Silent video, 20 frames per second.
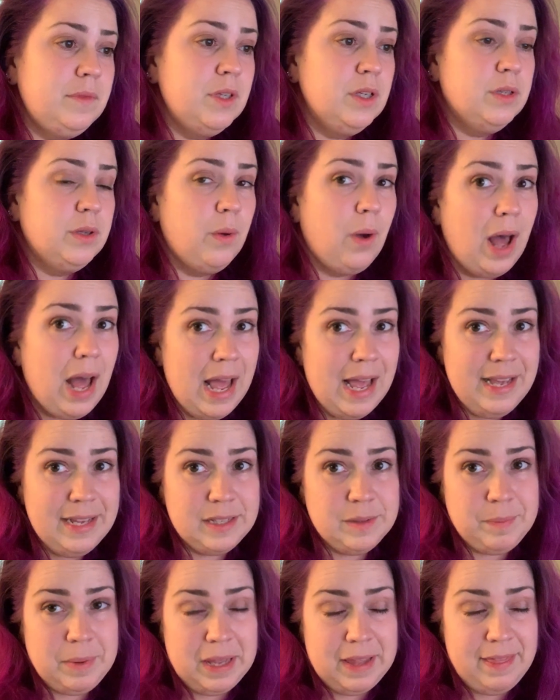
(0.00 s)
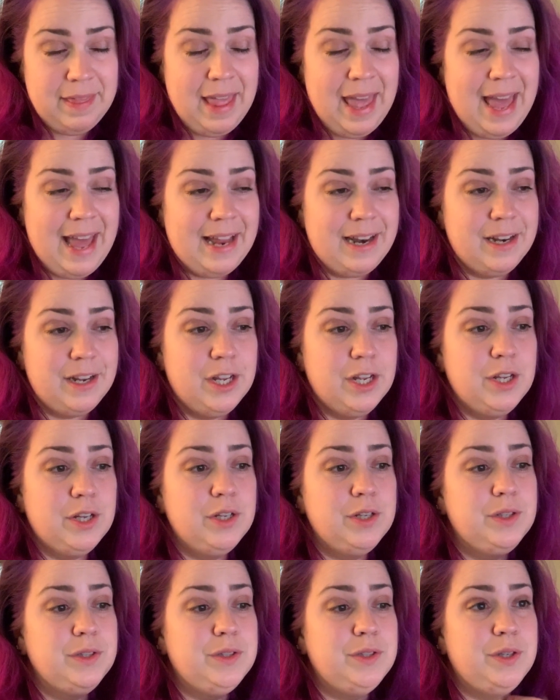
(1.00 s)
So I explained that
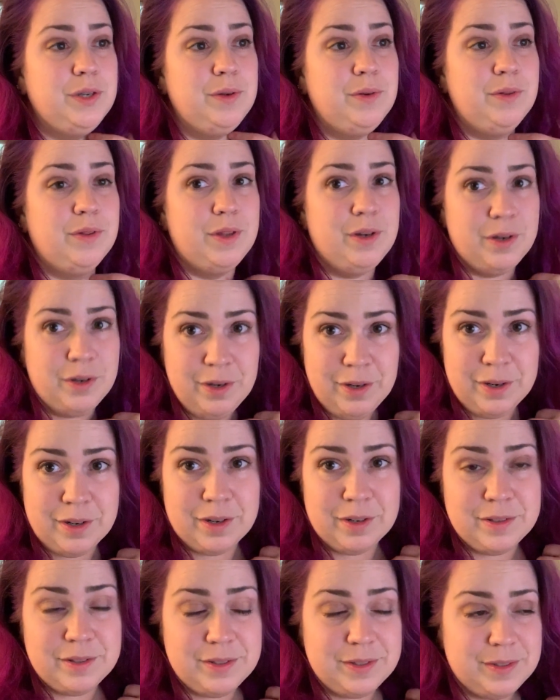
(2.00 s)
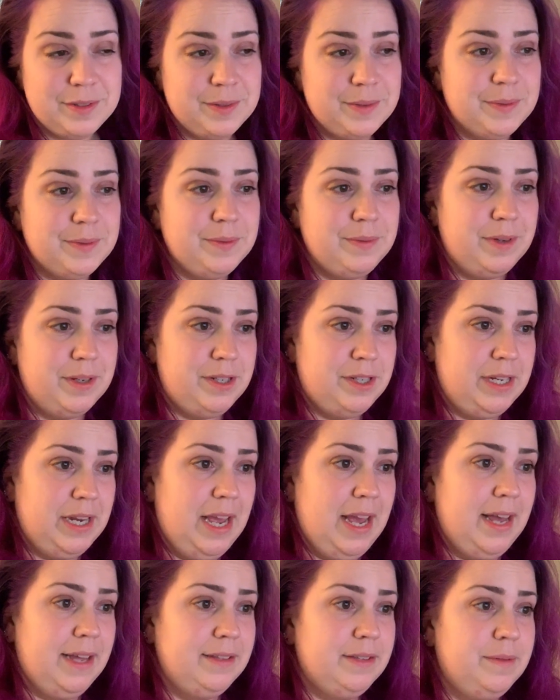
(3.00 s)
to the nurse when she
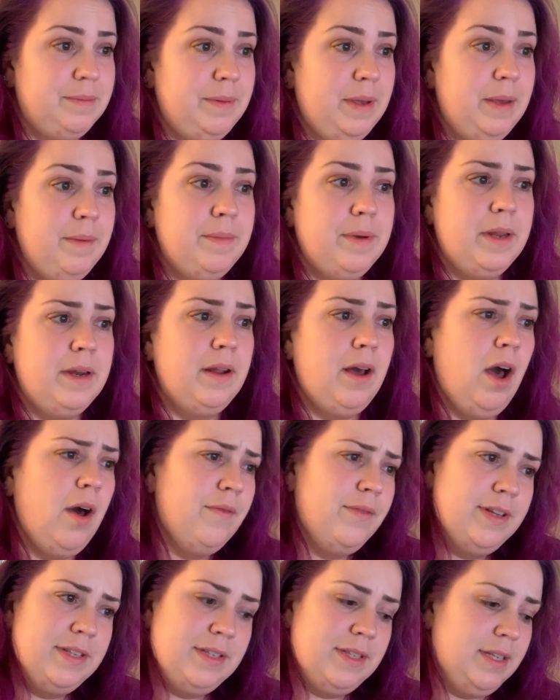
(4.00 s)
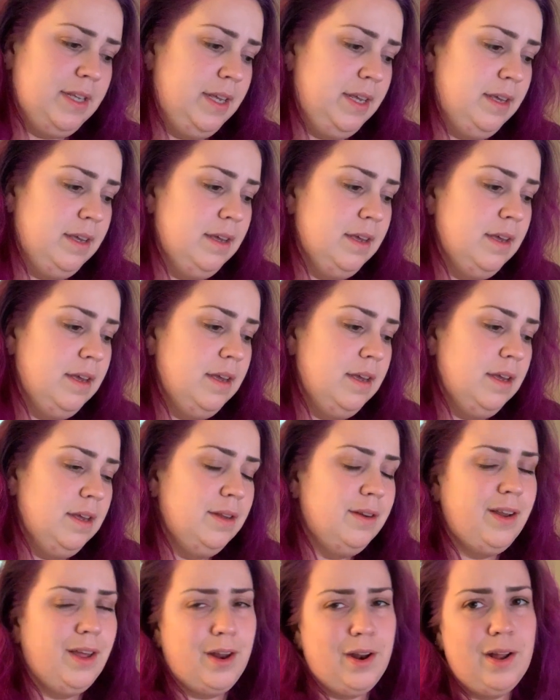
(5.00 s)
asked me, but obviously,
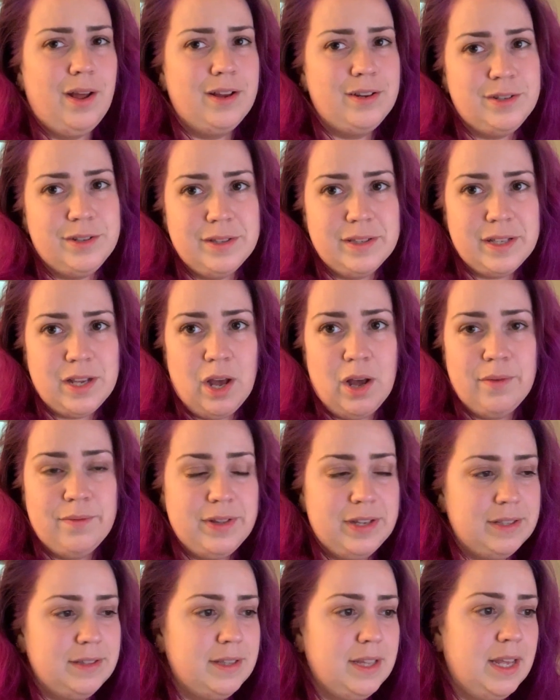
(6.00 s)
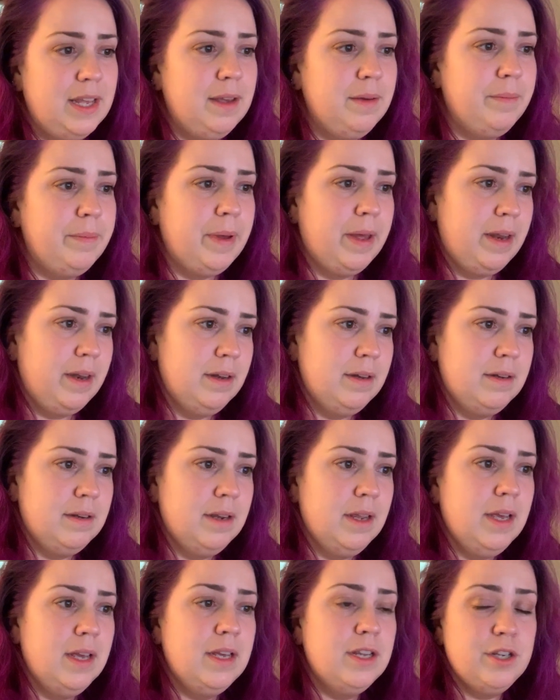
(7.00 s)
I shouldn't say obviously, but
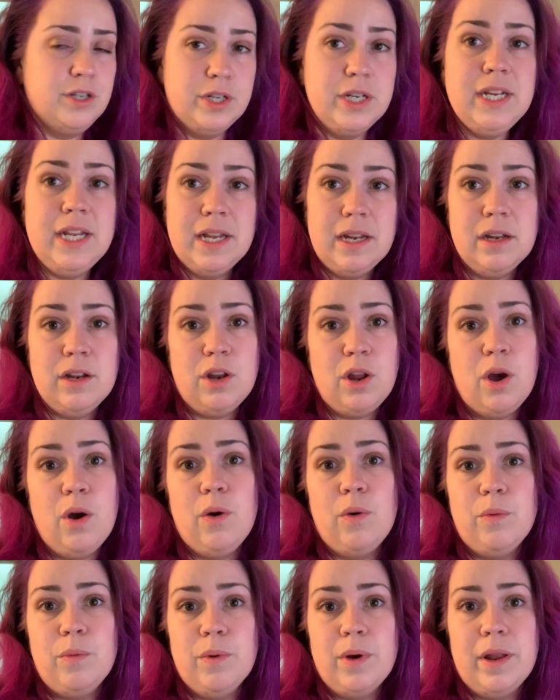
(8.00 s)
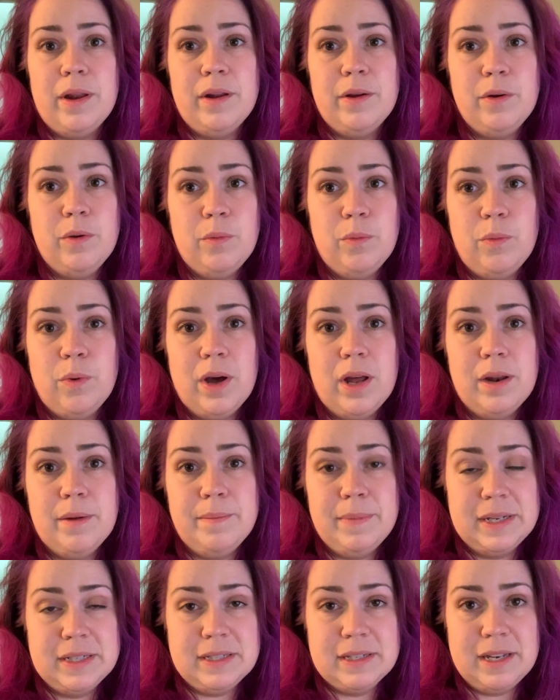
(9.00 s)
she didn't know what
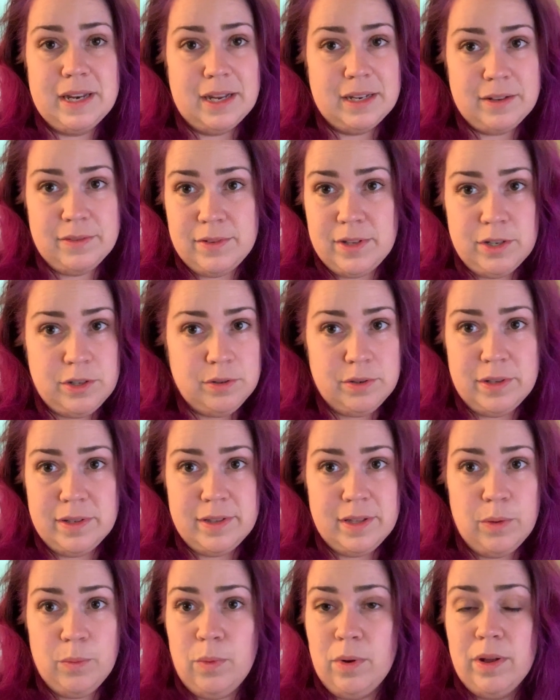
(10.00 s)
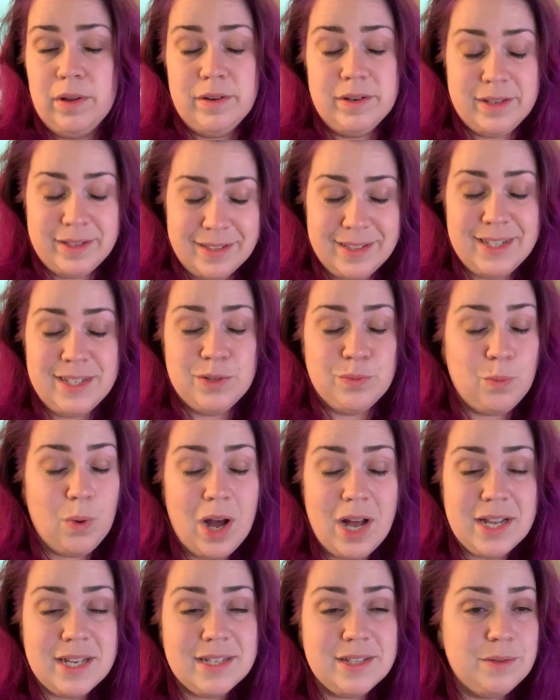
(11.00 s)
mixed connective tissue disease
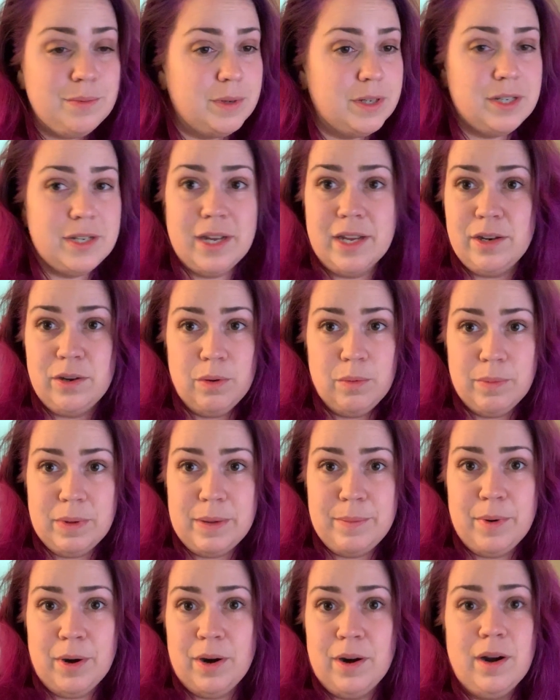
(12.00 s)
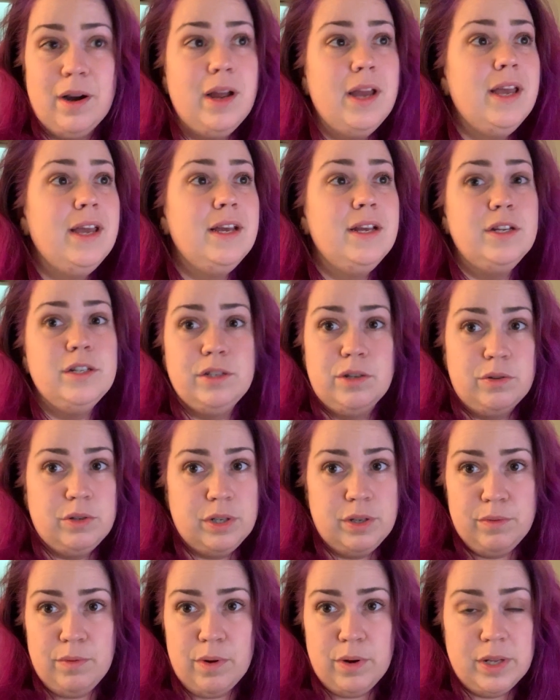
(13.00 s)
was, which I don't blame her. So
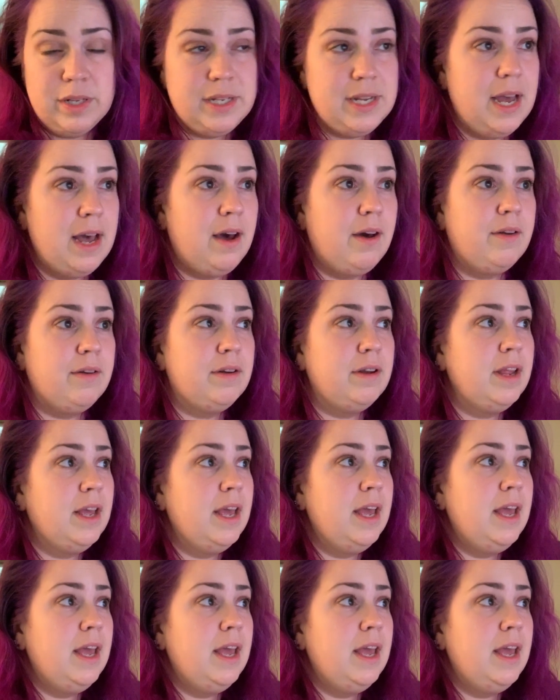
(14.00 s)
she wrote it down.